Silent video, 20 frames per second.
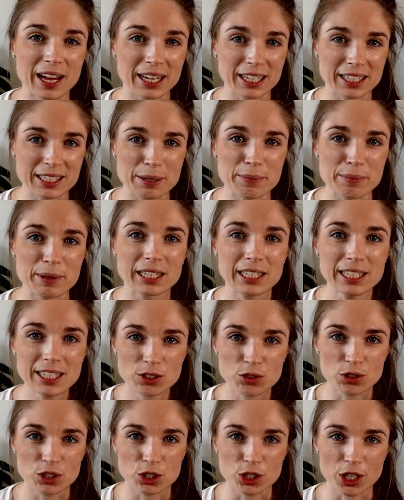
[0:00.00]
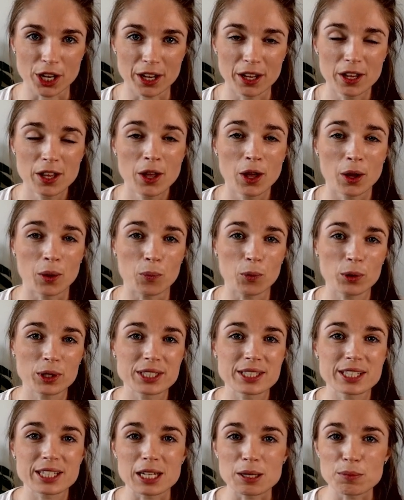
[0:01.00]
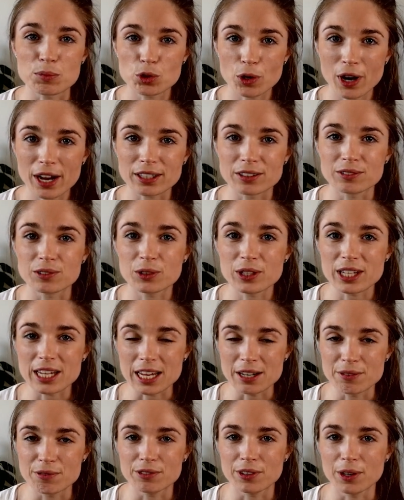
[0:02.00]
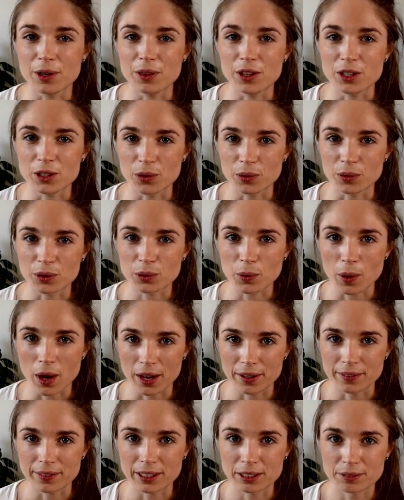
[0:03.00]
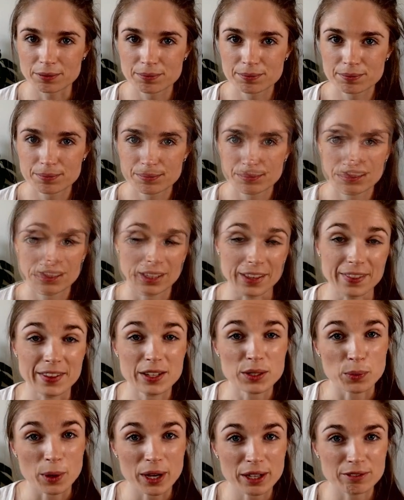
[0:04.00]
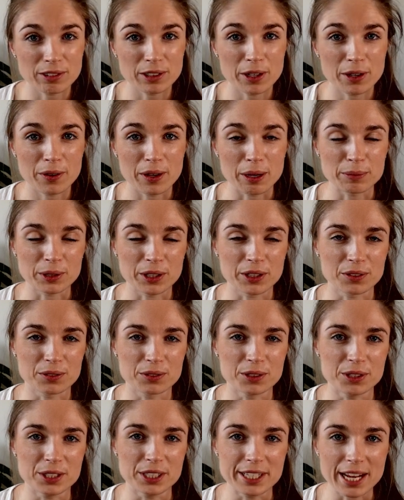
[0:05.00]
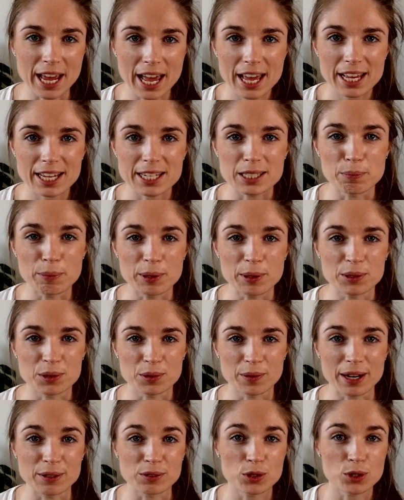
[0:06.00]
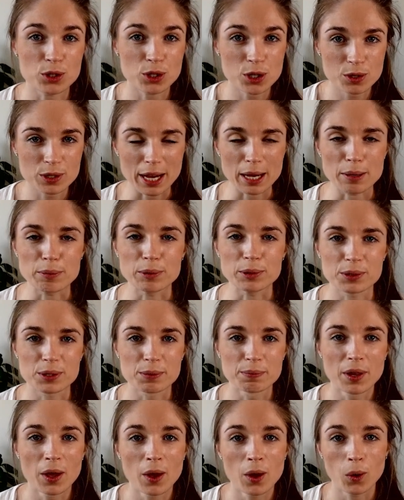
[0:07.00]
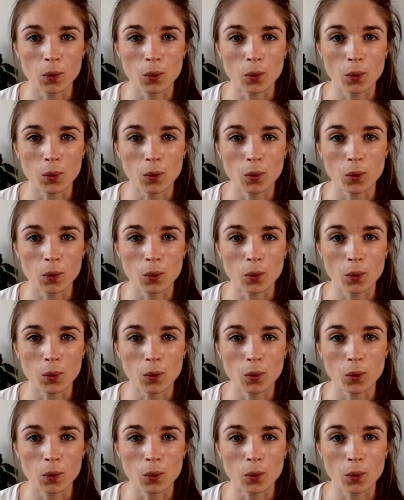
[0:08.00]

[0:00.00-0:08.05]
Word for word: of academic literature and wanting to keep track of all the info that you're acquiring. And this workflow I'm going through today is built around two tables.